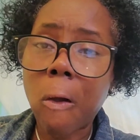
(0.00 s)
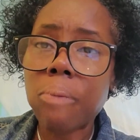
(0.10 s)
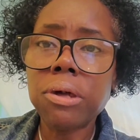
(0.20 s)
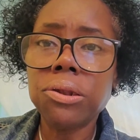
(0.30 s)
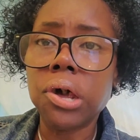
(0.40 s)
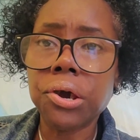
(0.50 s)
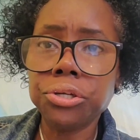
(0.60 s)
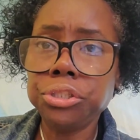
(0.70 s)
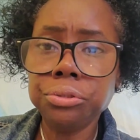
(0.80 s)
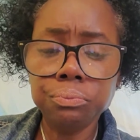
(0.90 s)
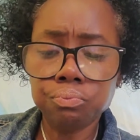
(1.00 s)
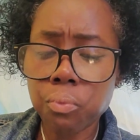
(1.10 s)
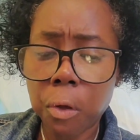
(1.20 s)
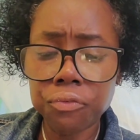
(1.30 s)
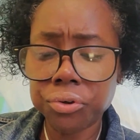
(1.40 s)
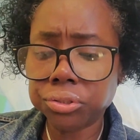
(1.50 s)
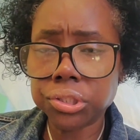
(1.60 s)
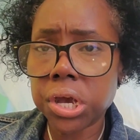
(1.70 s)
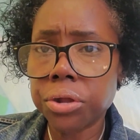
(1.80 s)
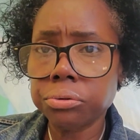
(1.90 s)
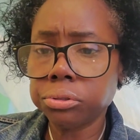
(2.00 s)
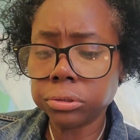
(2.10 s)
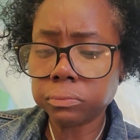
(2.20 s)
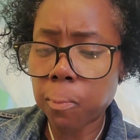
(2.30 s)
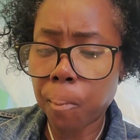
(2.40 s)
I'm not knocking you if you're into candles.